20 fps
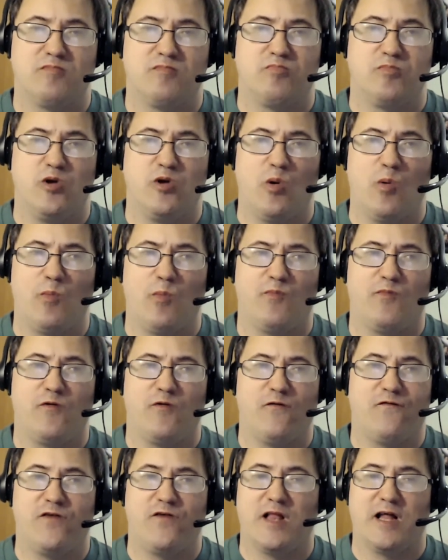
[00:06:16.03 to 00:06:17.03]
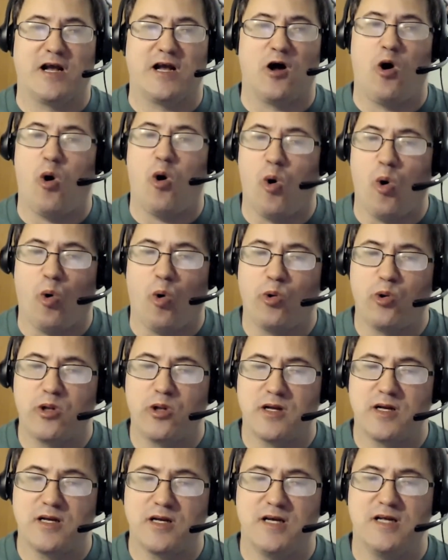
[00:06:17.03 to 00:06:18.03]
you you feel like a hole
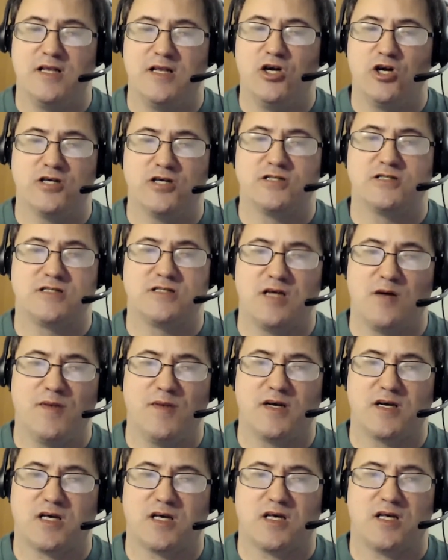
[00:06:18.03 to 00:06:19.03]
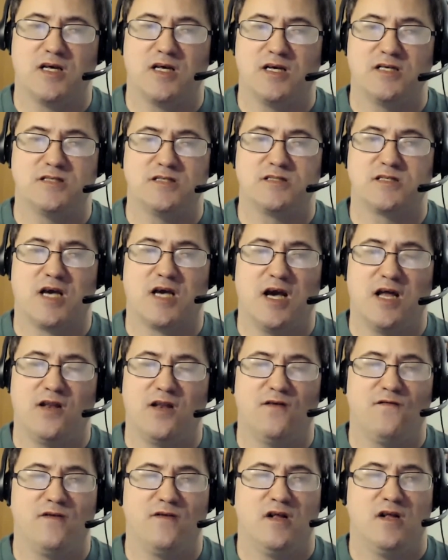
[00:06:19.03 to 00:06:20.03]
in your stomach is kind
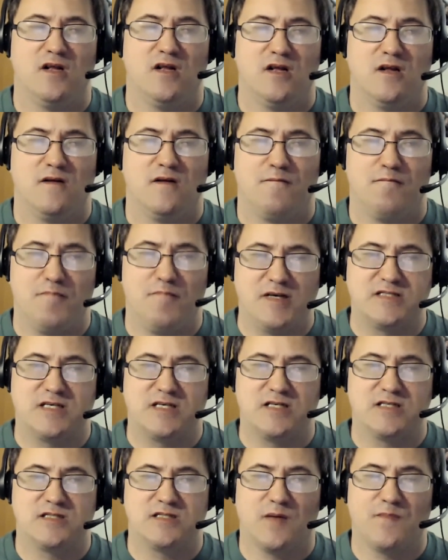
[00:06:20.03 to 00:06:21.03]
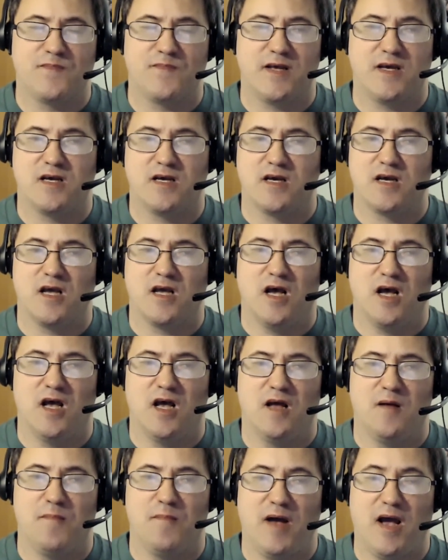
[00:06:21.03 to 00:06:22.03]
of missing something,
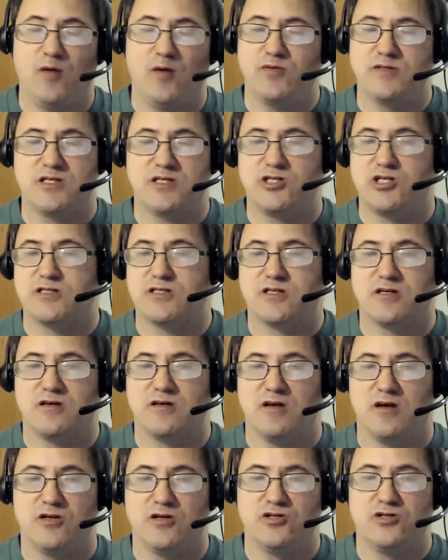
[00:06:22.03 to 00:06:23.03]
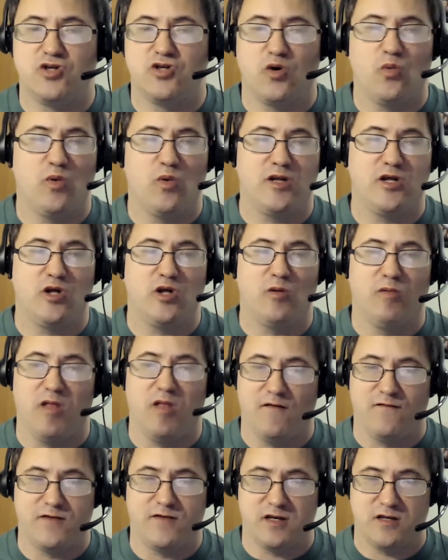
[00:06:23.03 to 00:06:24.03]
um, I would suggest do what you
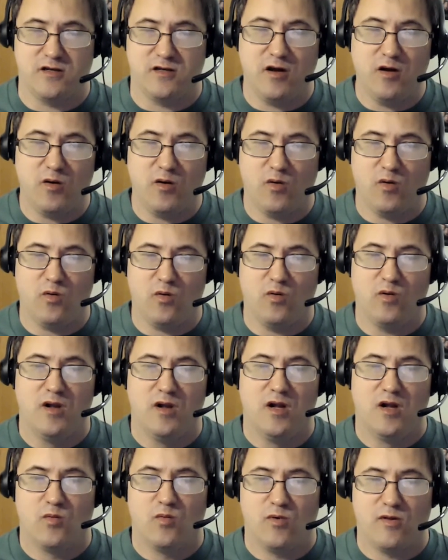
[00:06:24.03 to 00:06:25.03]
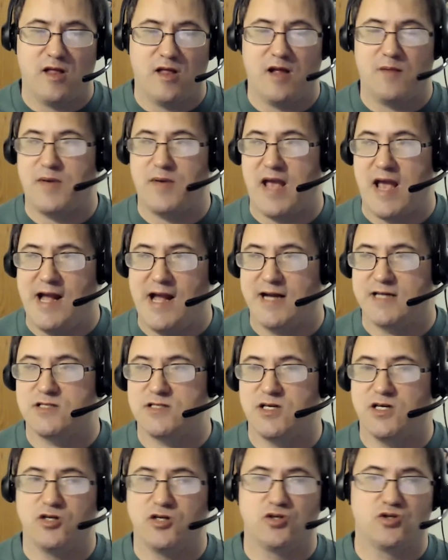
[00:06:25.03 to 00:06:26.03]
love to do, whether that be
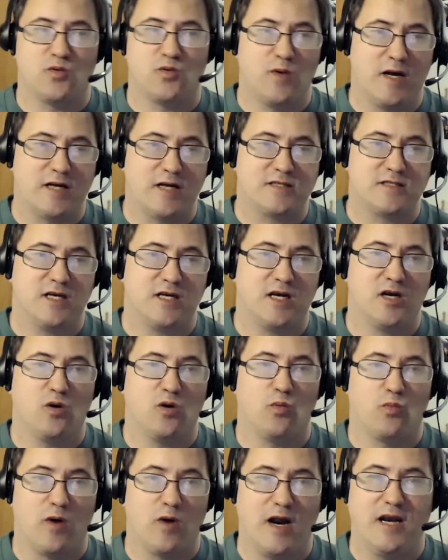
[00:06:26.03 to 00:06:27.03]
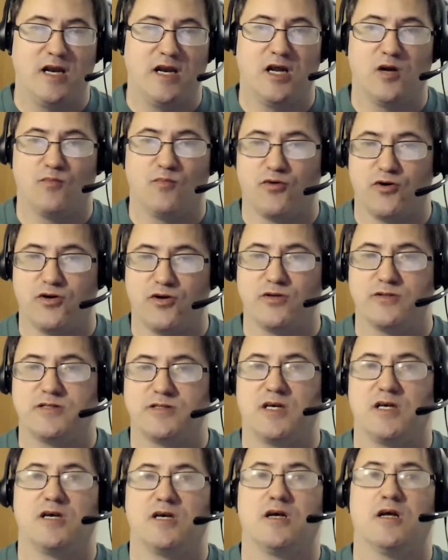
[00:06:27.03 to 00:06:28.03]
acting, directing, writing,
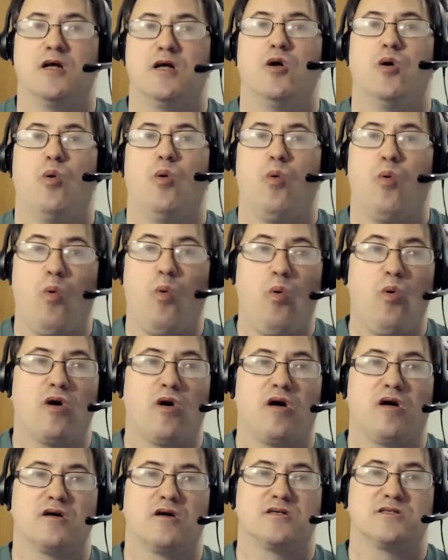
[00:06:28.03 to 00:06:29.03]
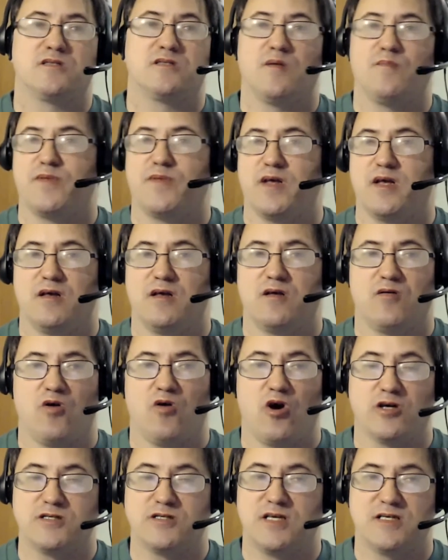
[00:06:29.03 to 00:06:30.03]
producing, or something
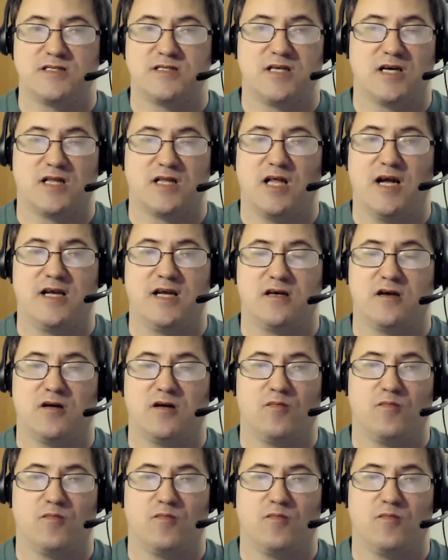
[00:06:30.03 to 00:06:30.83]
artistic like,